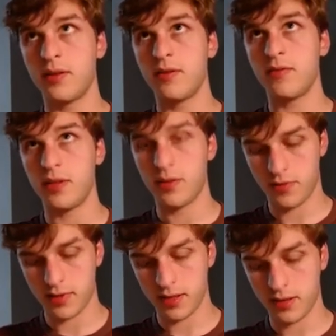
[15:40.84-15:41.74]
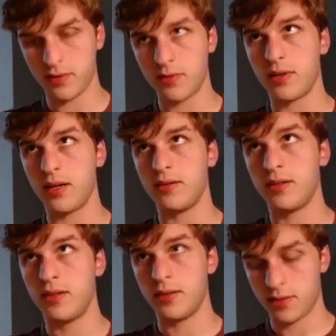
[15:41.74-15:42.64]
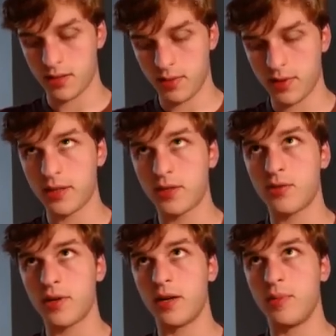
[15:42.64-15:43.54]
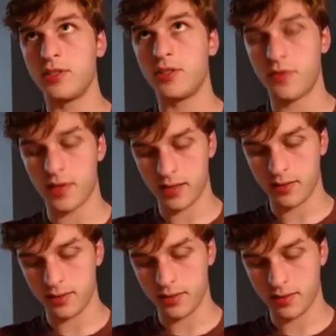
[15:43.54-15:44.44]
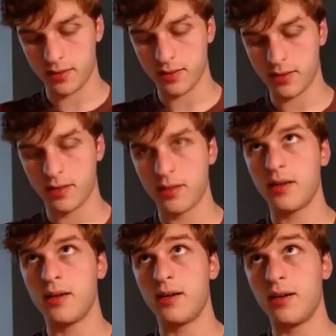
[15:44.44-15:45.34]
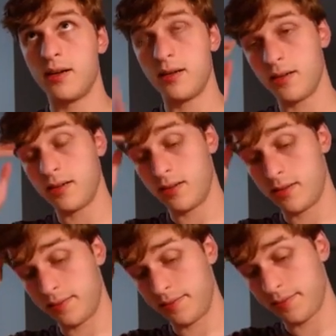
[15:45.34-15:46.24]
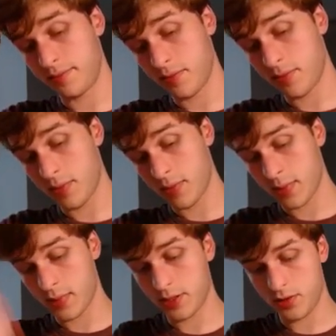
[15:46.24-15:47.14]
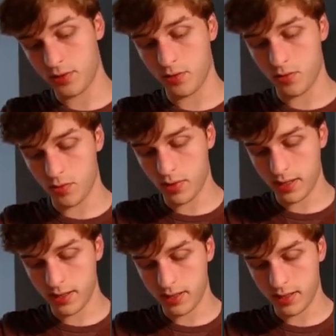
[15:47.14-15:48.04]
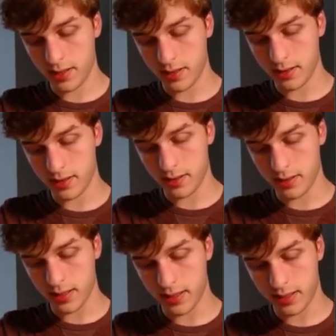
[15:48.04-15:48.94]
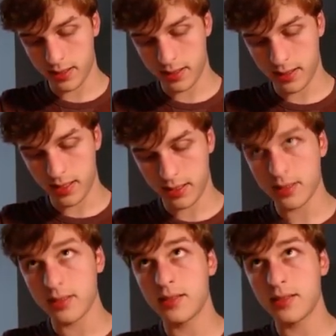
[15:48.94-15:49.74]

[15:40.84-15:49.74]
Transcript: video file, file, so I'm going to create a bunch of files. Um, let's do one dot text,